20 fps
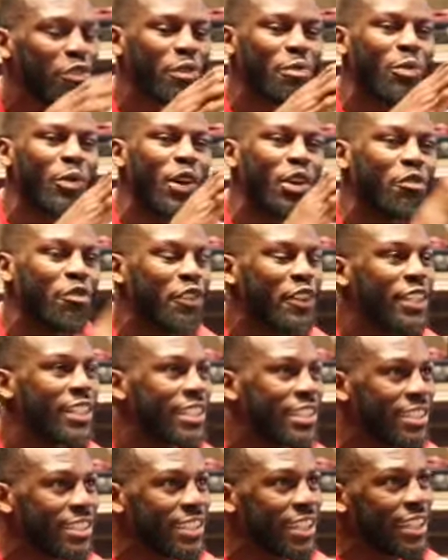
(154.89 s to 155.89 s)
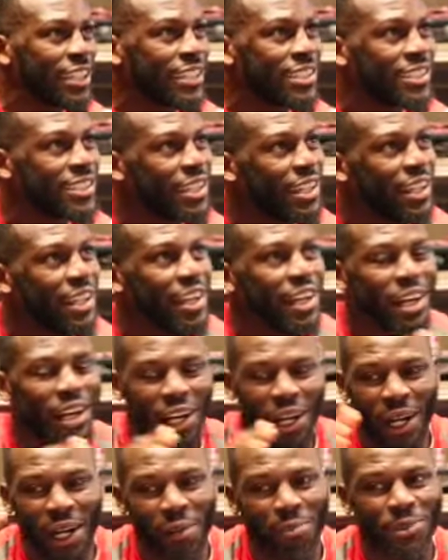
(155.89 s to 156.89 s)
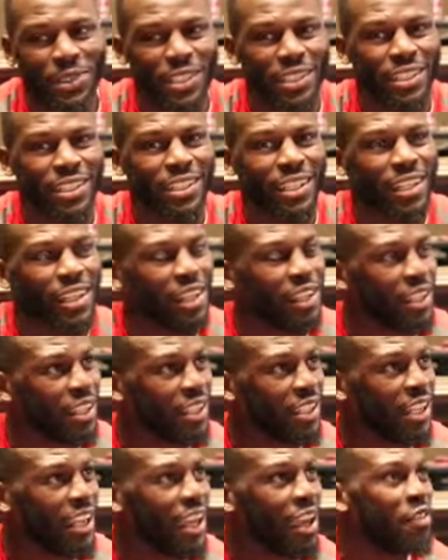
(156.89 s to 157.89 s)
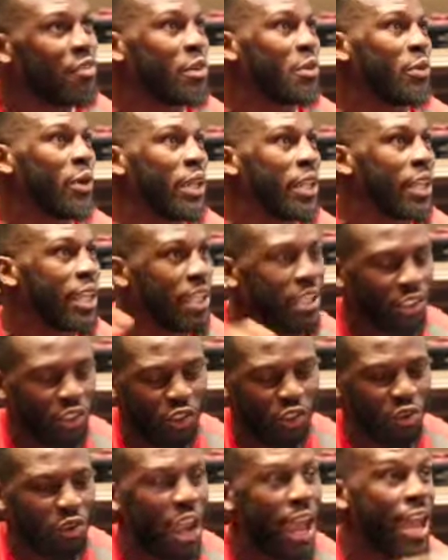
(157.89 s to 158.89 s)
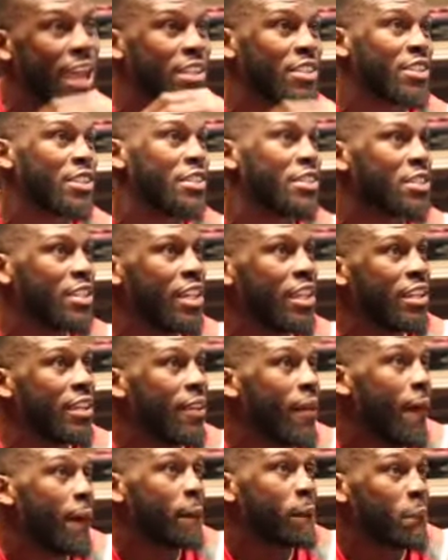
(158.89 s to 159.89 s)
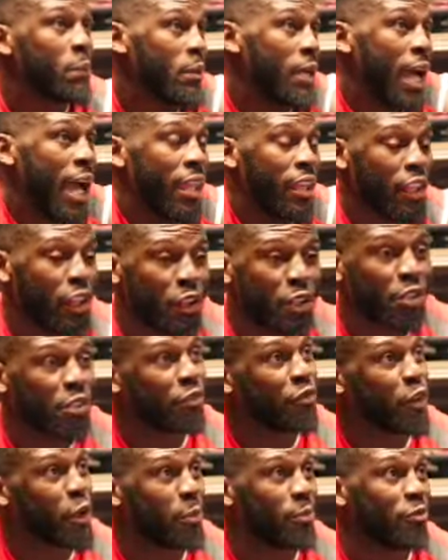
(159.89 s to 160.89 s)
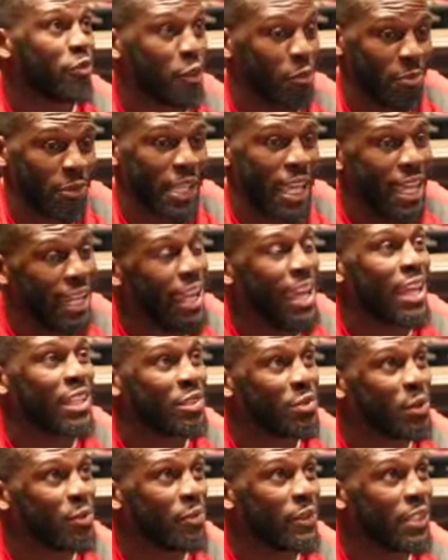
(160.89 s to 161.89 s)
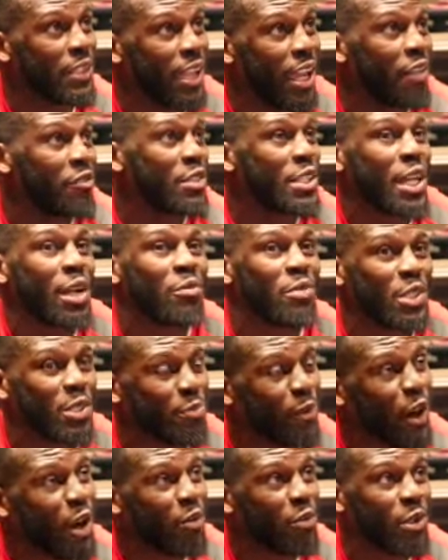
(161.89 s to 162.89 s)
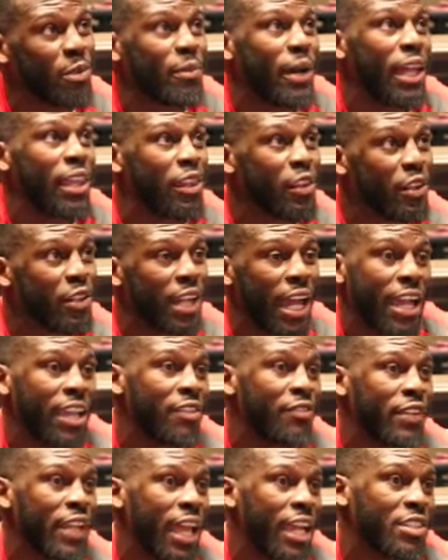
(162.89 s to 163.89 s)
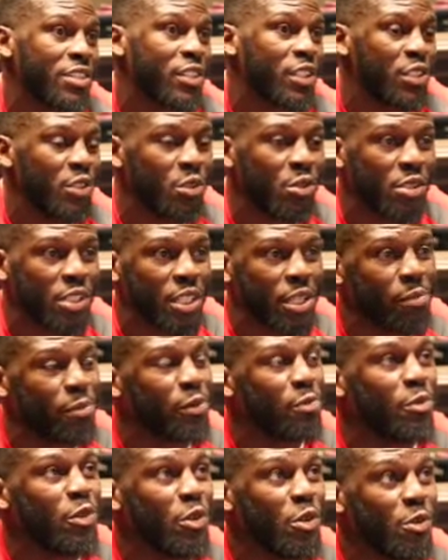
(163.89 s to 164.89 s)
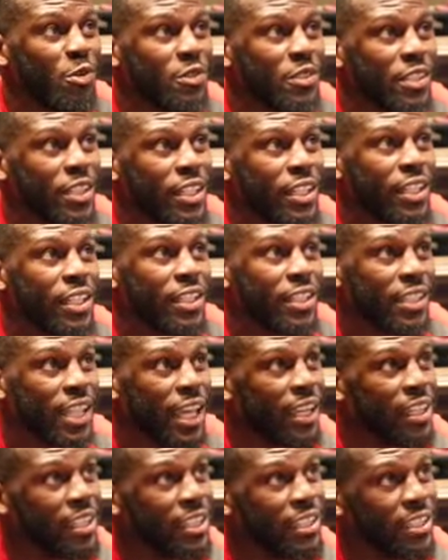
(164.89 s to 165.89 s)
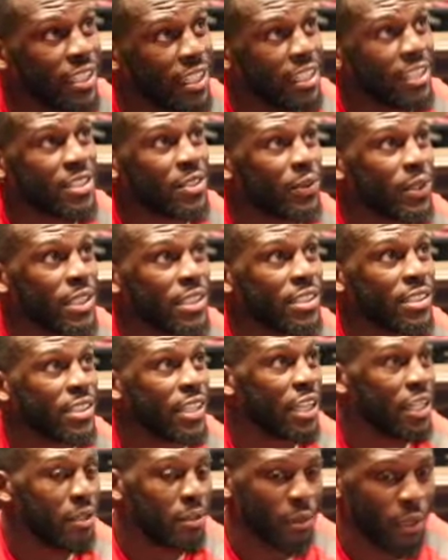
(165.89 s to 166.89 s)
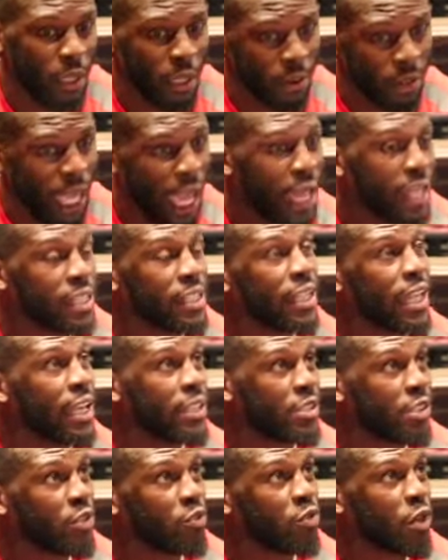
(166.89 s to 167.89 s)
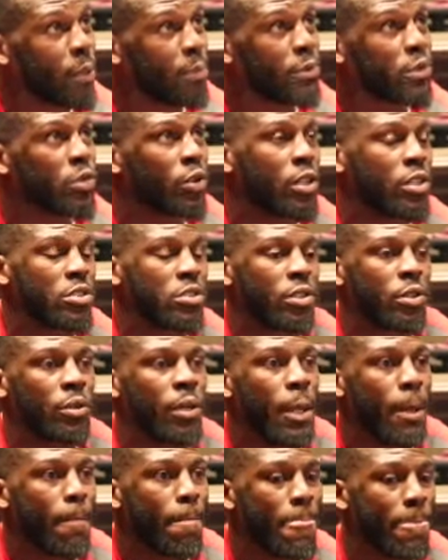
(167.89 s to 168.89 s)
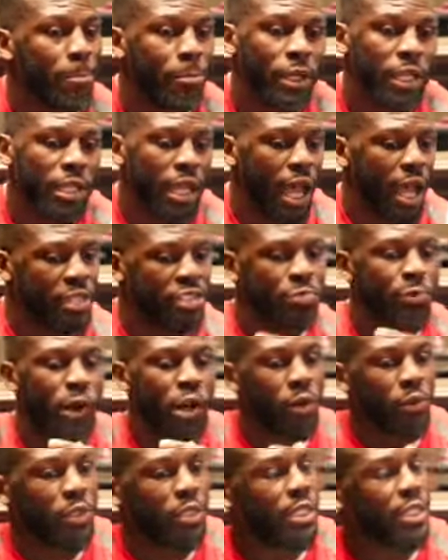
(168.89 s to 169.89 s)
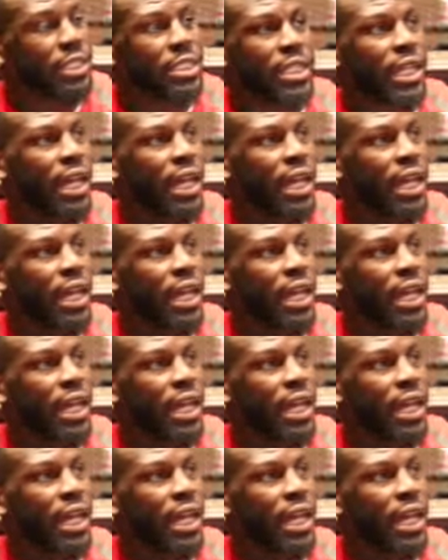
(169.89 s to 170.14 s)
from 156 up to the heavyweight and trashed us. And I learned from, from that ass whooping. Every time we sparred with him, I learned. I even actually used a couple moves that he did to us and added that to the repertoire. So, but I sparred with this